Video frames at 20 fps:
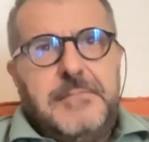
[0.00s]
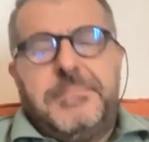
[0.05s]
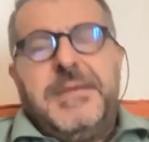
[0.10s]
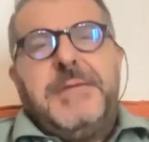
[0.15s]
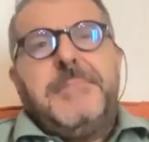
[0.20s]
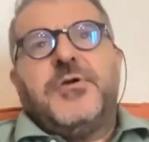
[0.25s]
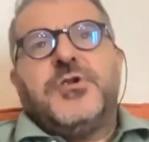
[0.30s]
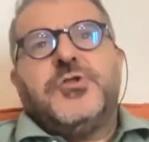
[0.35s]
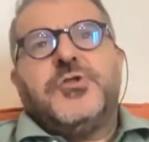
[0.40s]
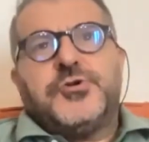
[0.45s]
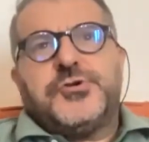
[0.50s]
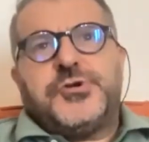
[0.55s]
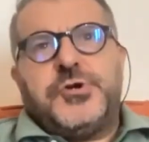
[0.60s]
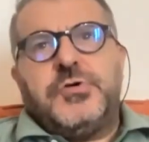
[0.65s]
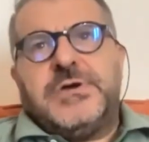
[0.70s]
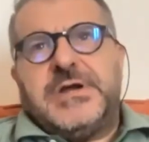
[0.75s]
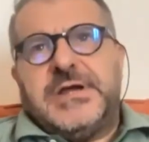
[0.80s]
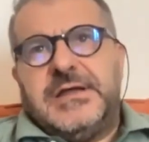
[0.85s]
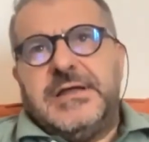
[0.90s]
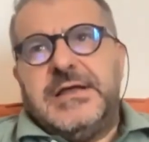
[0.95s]
People don't
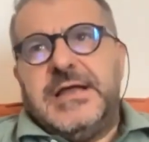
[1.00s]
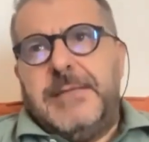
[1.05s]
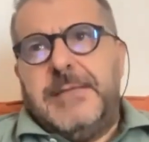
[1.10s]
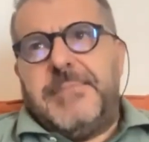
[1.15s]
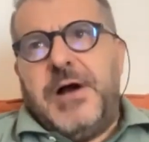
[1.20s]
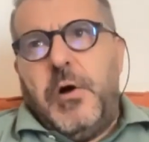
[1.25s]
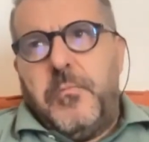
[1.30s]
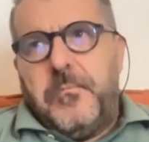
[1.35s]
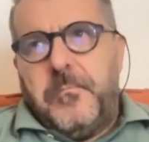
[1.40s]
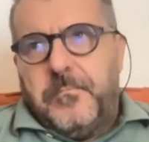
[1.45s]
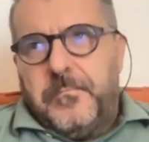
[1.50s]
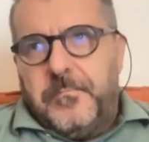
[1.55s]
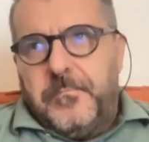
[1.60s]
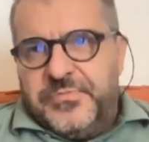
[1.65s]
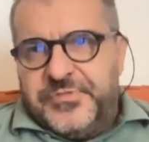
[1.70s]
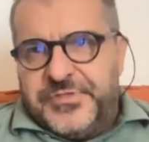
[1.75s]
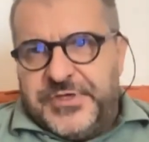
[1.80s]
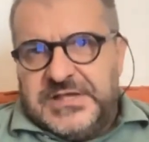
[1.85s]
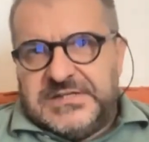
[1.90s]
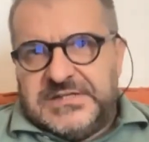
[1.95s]
talk about
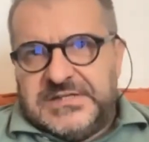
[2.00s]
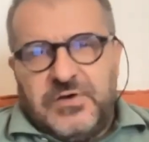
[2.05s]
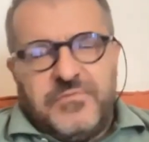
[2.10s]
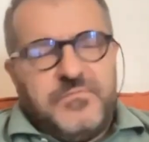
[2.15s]
things